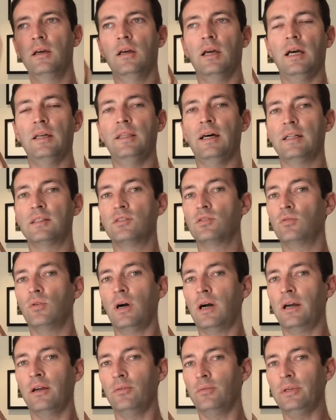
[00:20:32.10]
And that's who
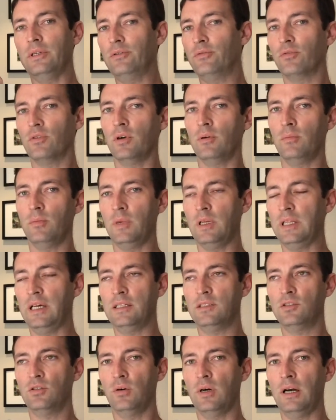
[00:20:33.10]
I read from, and
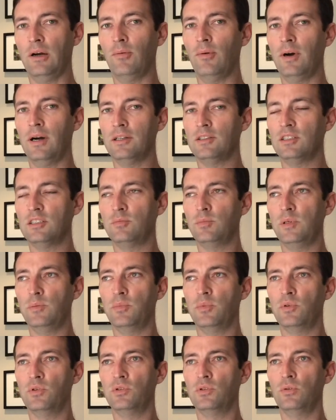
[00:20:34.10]
that's who I watch, is
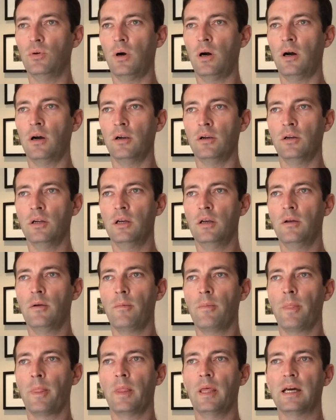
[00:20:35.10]
people who are
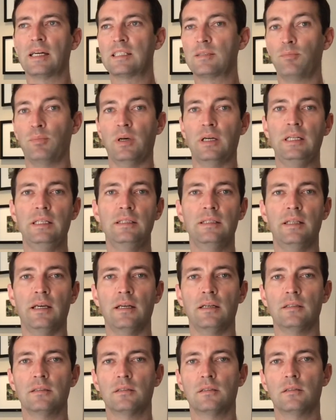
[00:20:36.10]
explaining
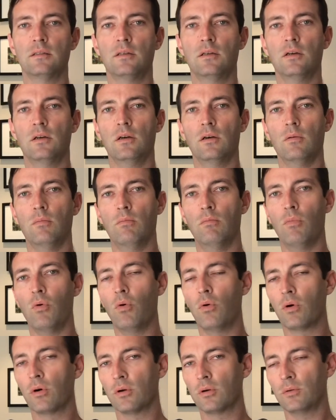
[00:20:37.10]
things
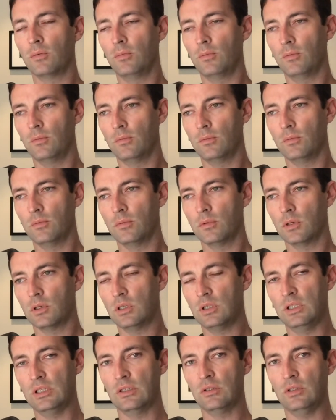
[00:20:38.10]
more
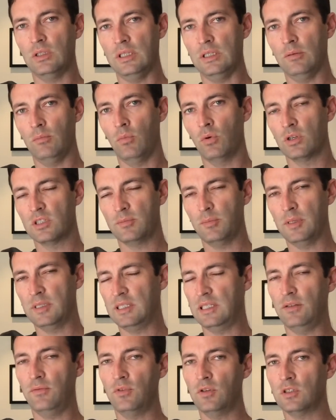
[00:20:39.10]
clearly, more
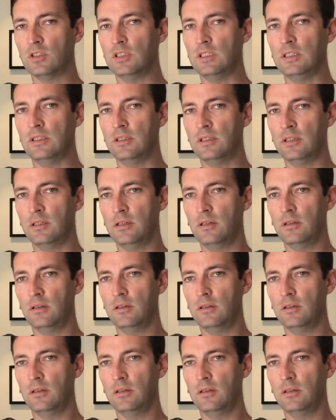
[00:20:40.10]
specifically than